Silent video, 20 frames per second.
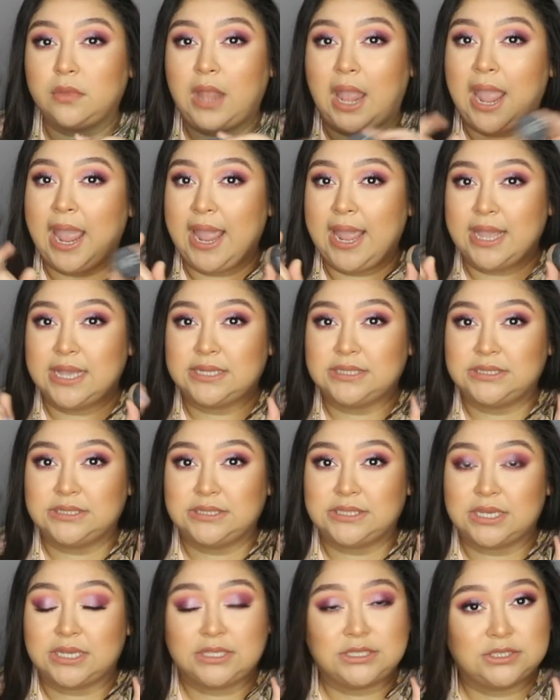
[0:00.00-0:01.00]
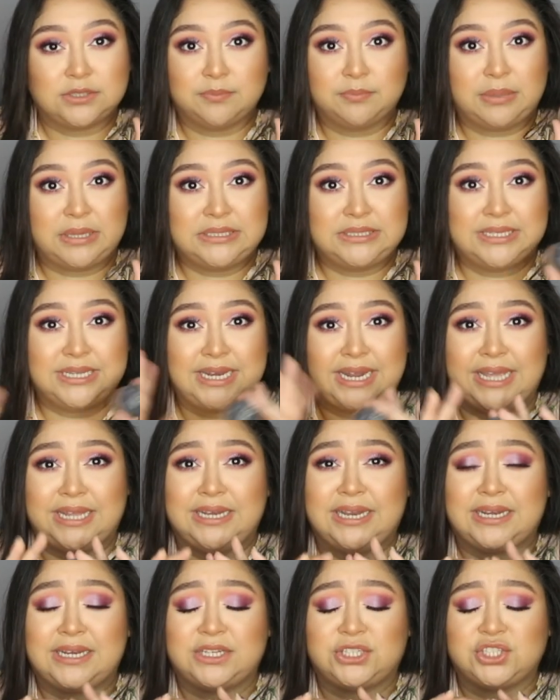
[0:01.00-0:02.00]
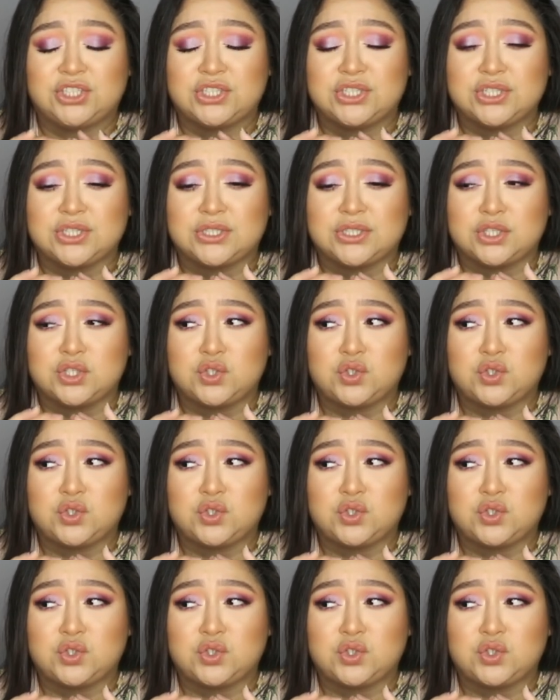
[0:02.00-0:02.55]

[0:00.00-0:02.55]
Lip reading: And blend it in, and it just looks